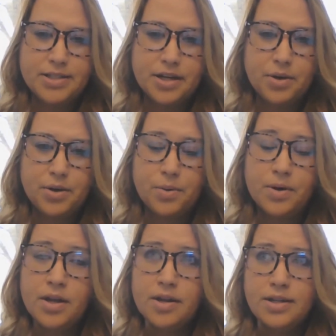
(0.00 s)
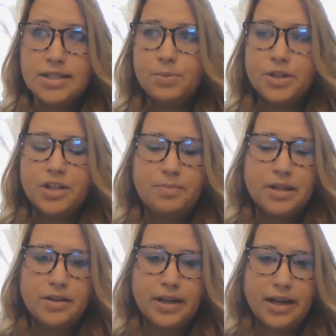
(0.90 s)
So someone could
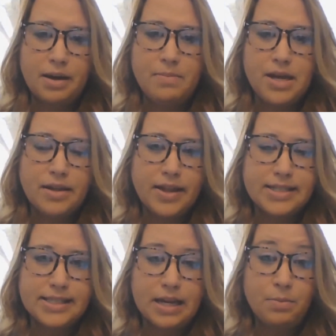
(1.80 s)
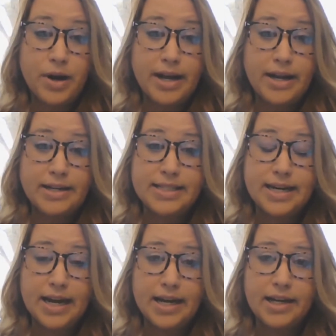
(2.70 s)
be looking at me in that same way
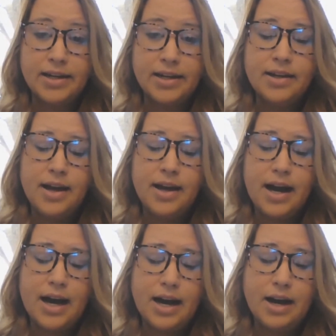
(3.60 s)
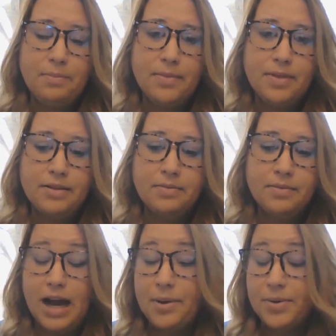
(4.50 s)
today. Um, I would